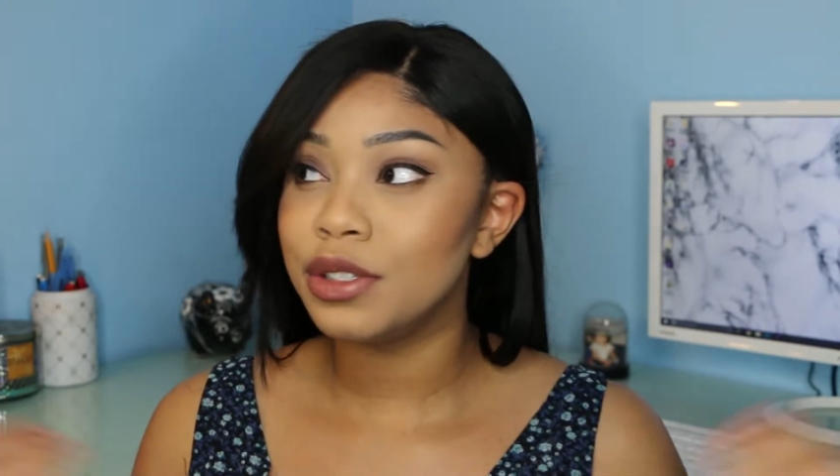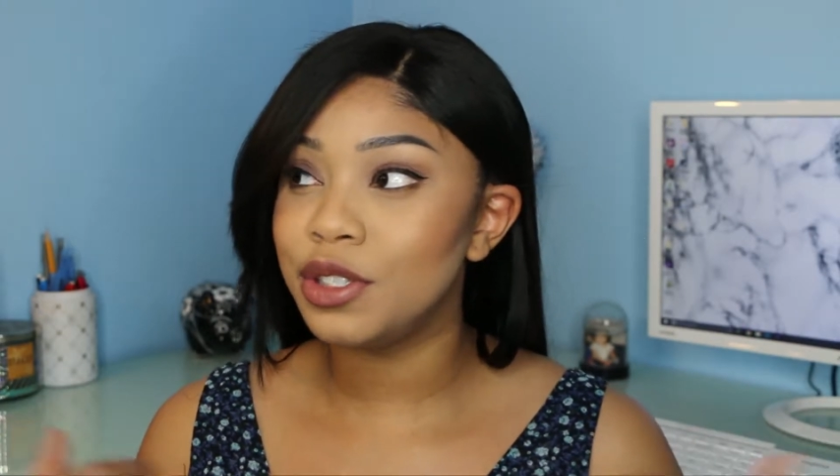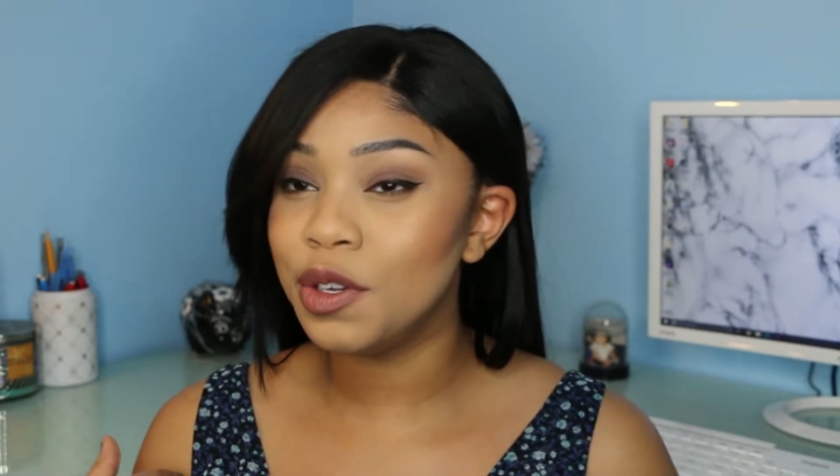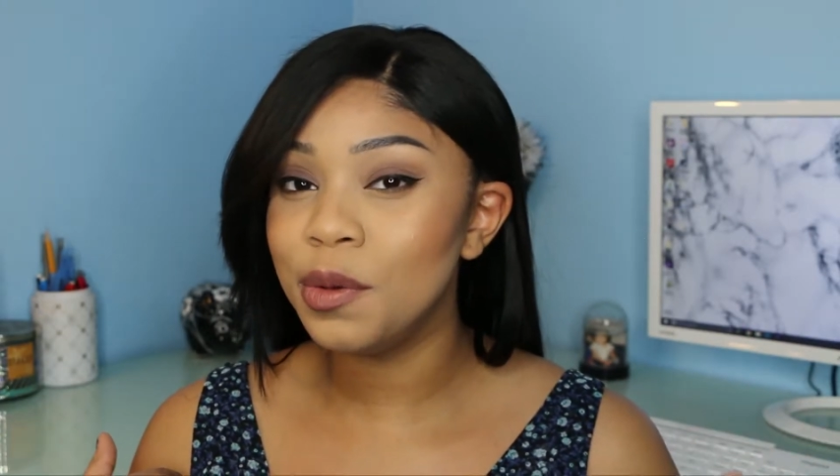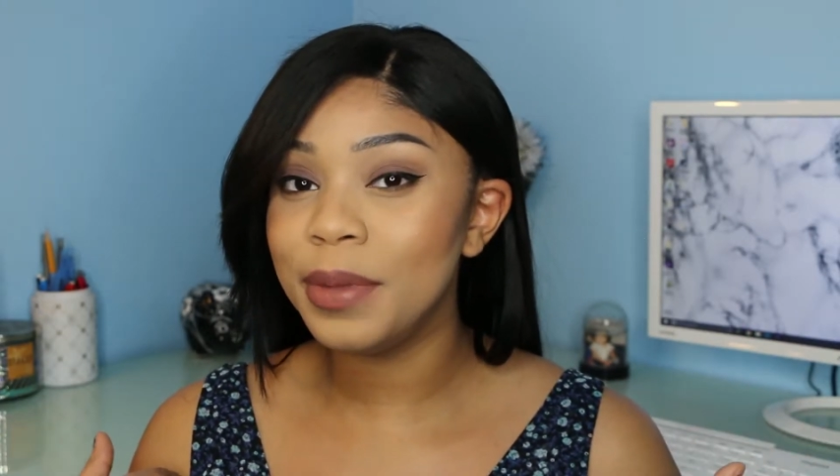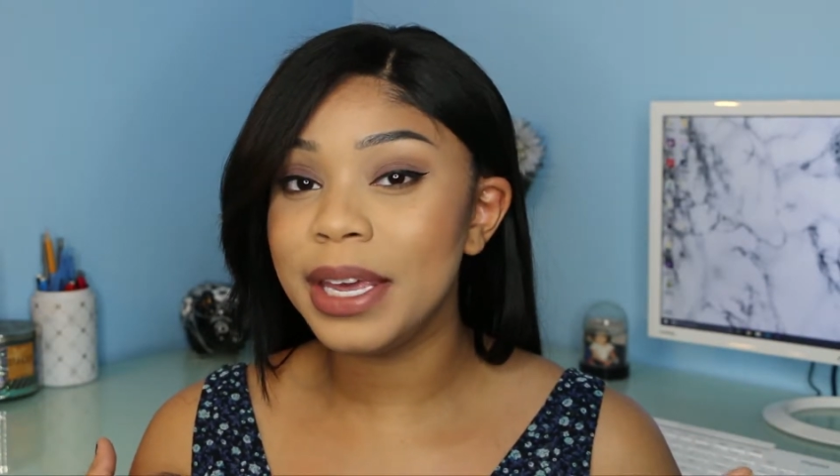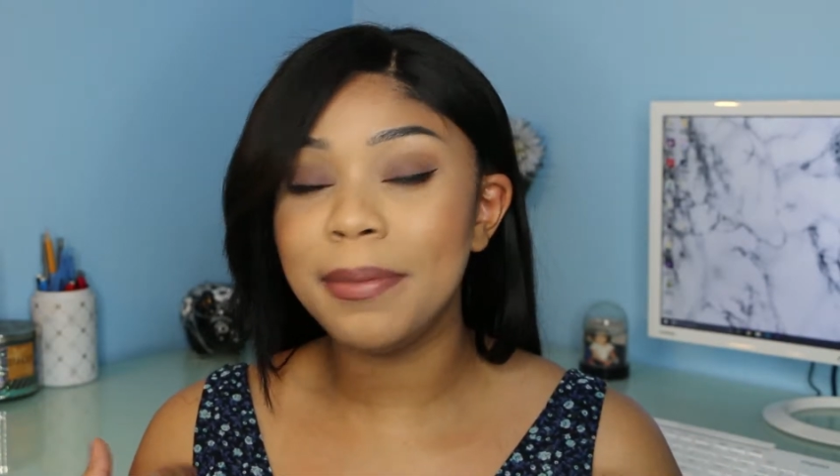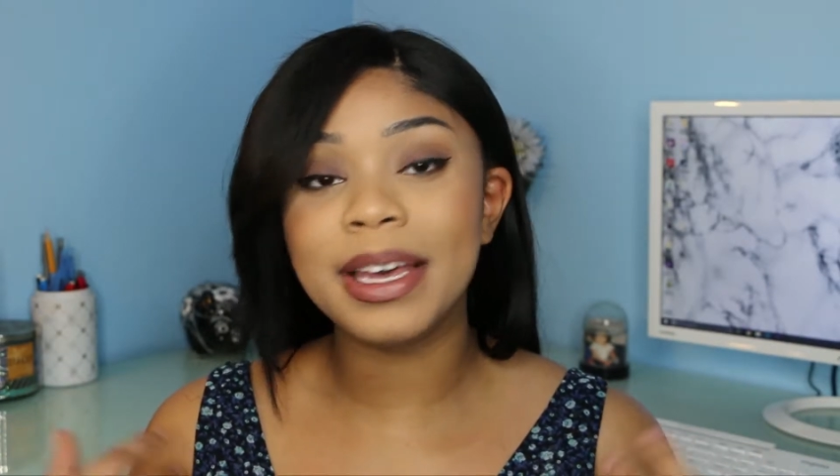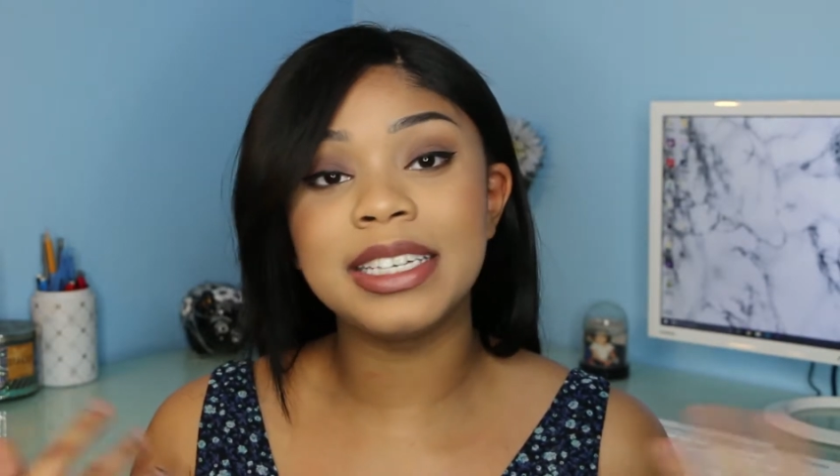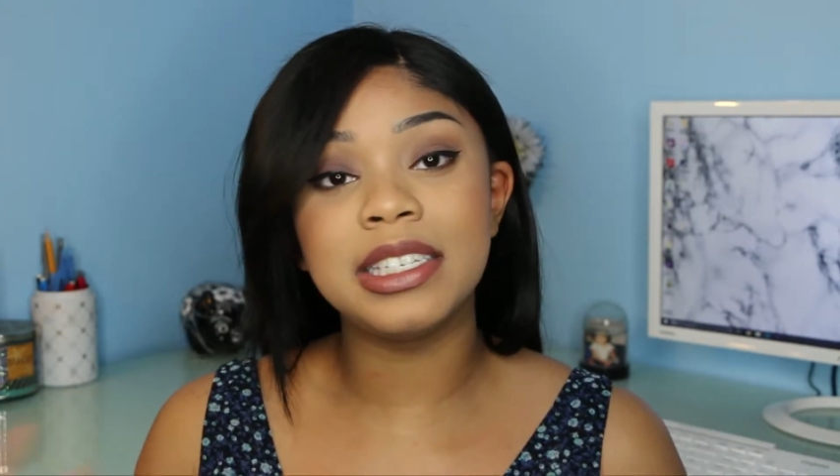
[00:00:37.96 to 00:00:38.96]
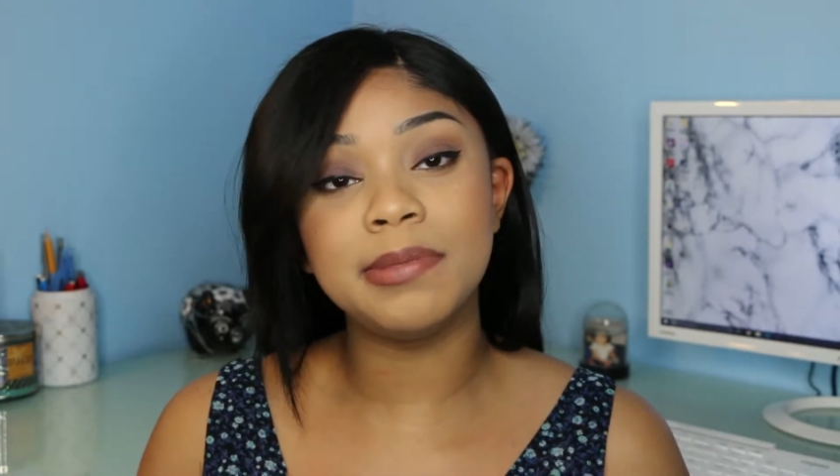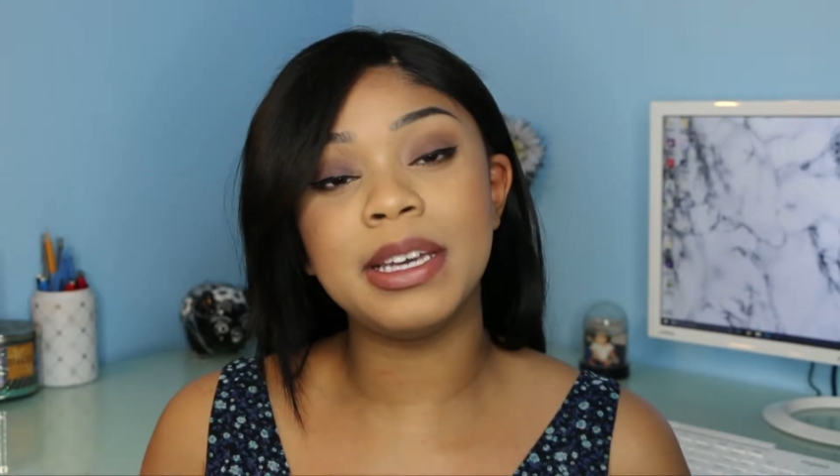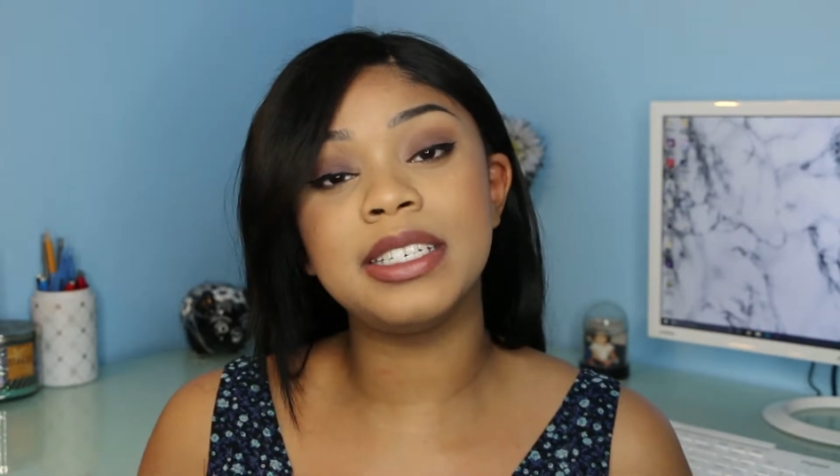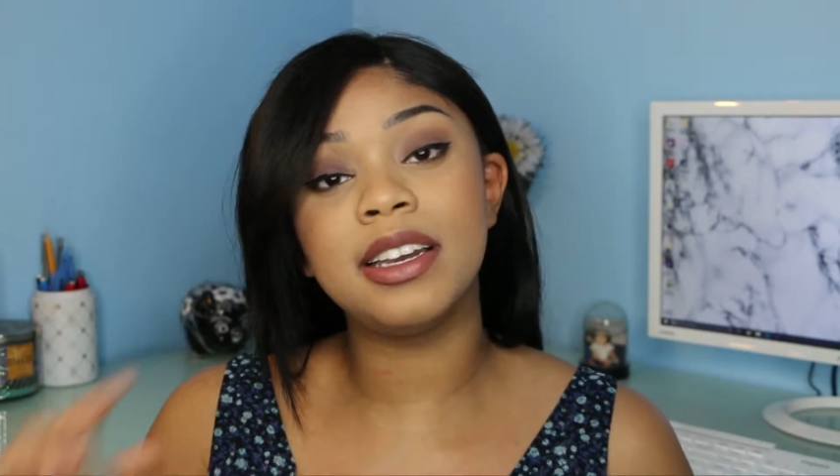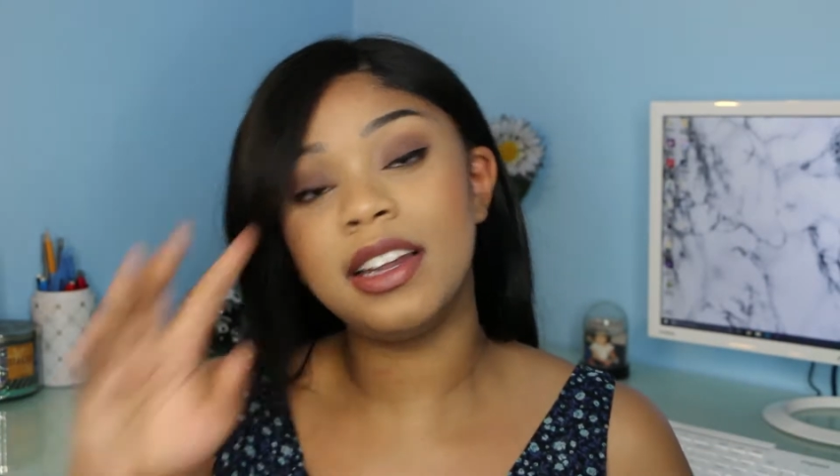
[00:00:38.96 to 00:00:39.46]
to me, because this
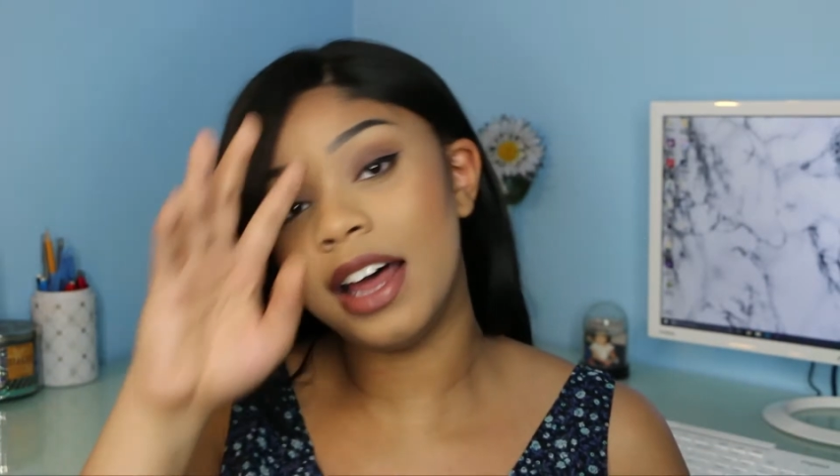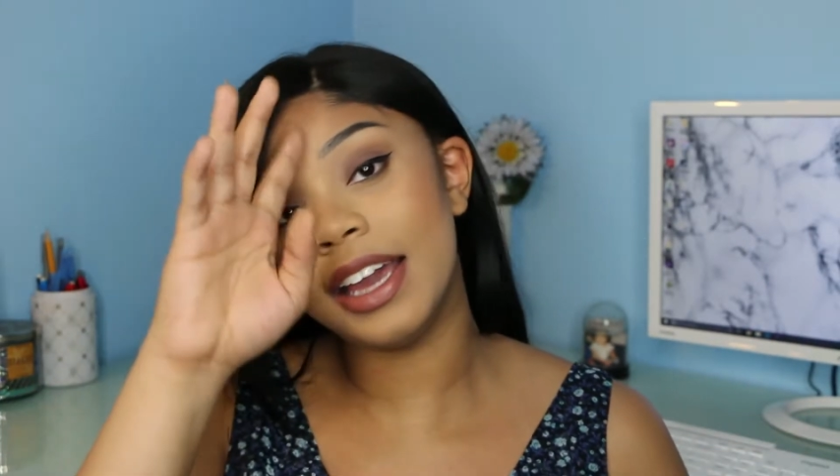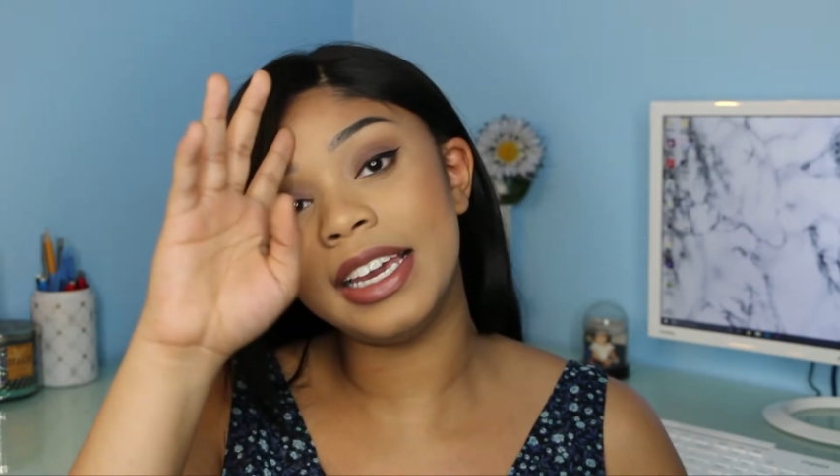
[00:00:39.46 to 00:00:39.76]
makes it a lot